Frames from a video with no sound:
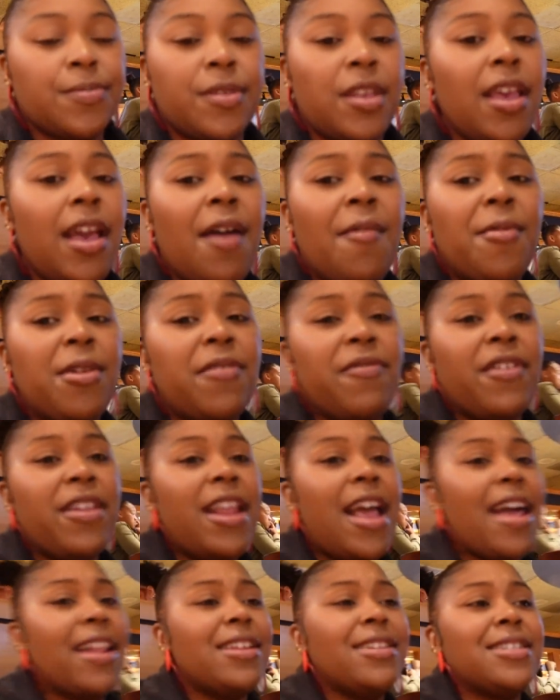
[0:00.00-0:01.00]
Yeah, I wouldn't even
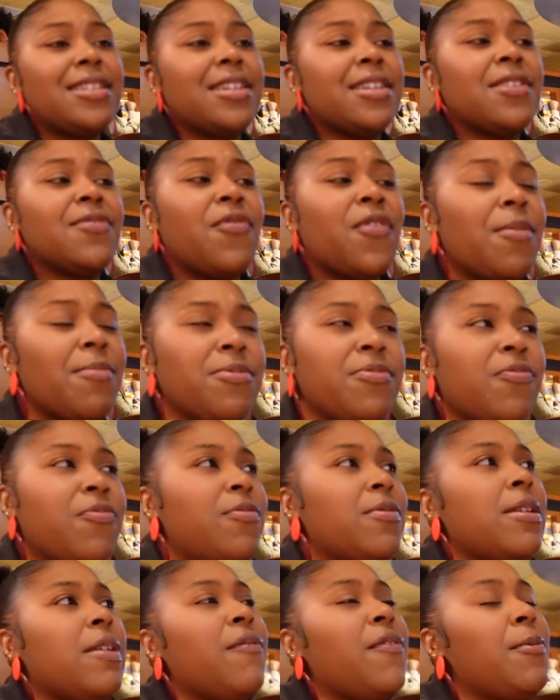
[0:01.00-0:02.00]
have this shit from
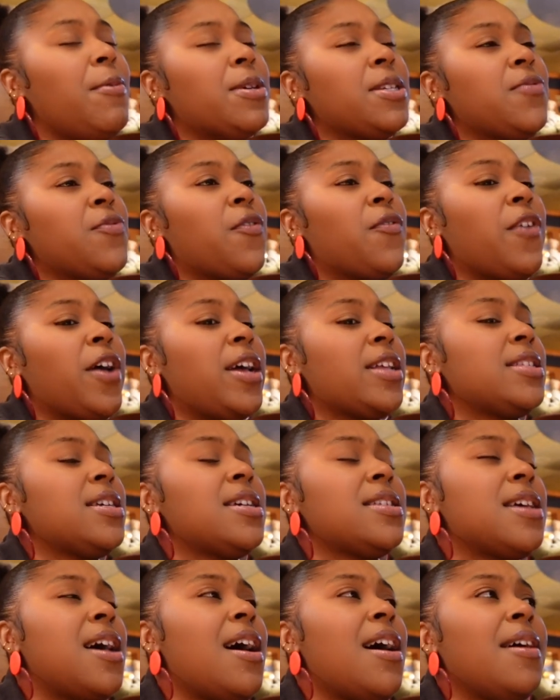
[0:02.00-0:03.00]
if it wasn't for fucking
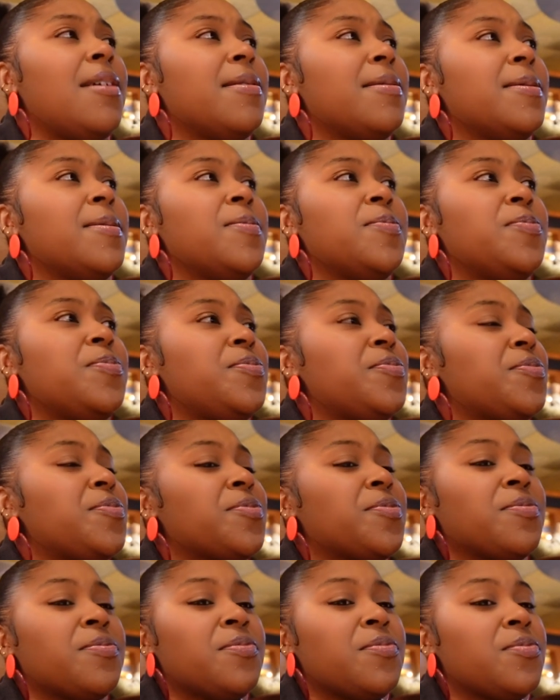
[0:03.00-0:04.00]
TikTok.
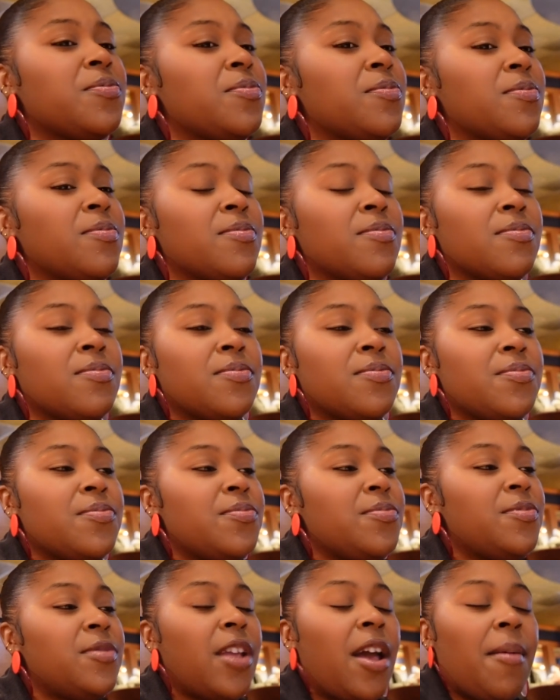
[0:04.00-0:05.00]

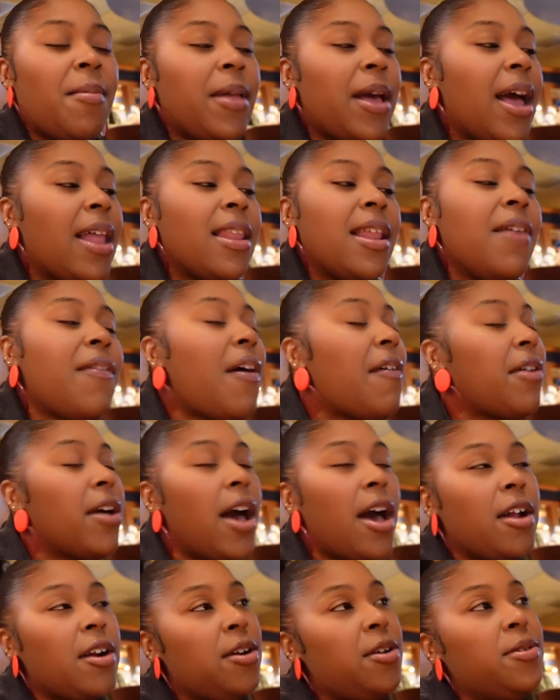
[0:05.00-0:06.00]
Now I'm like, I love
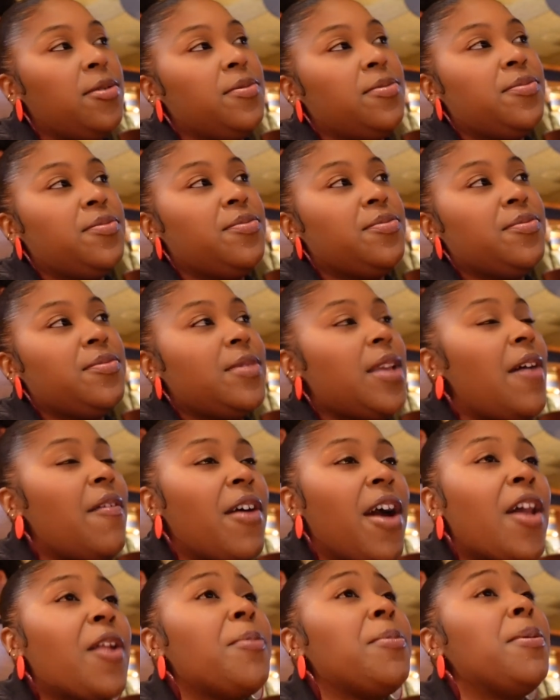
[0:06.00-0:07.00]
avocado.
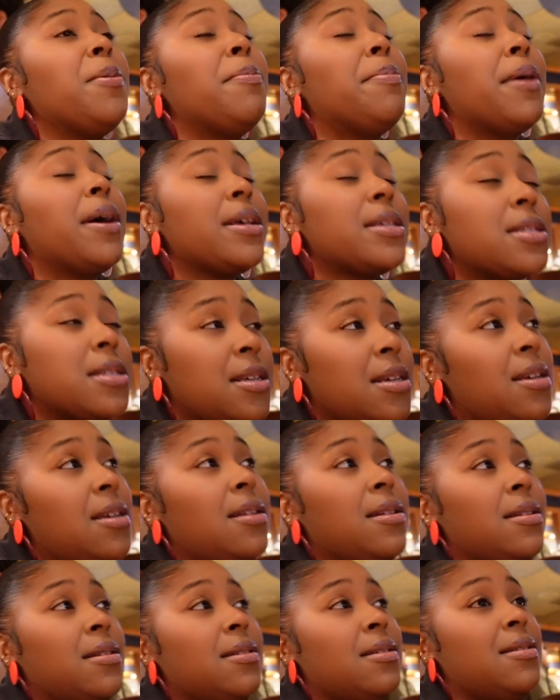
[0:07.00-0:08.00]
Avocado be bussing
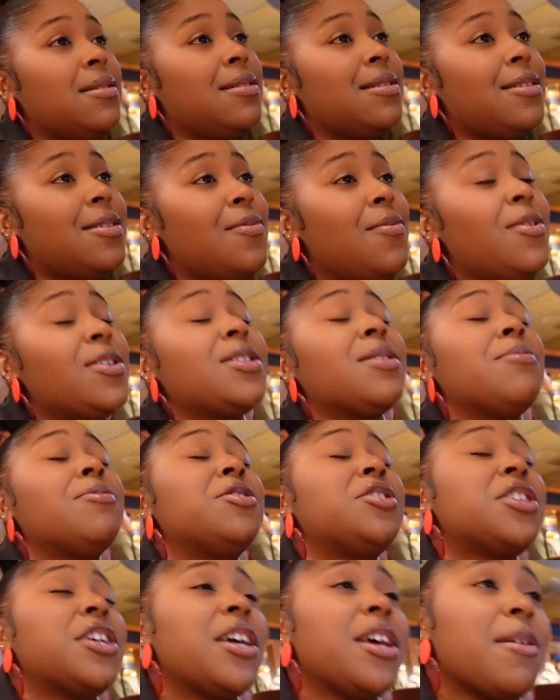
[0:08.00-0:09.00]
with some
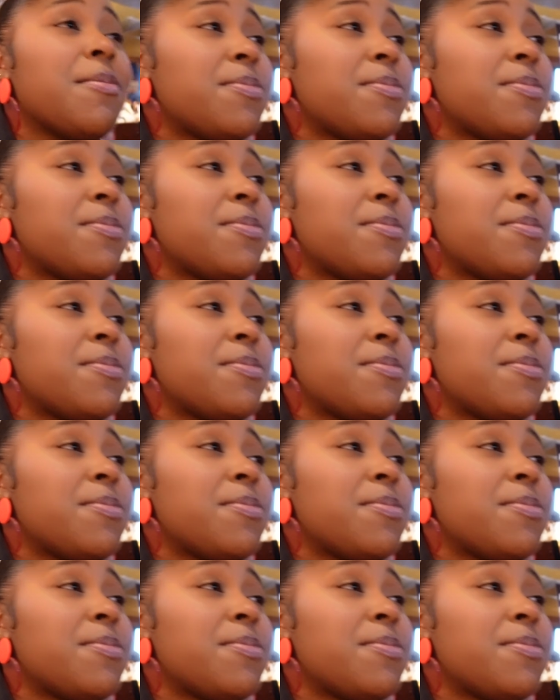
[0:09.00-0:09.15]
chips.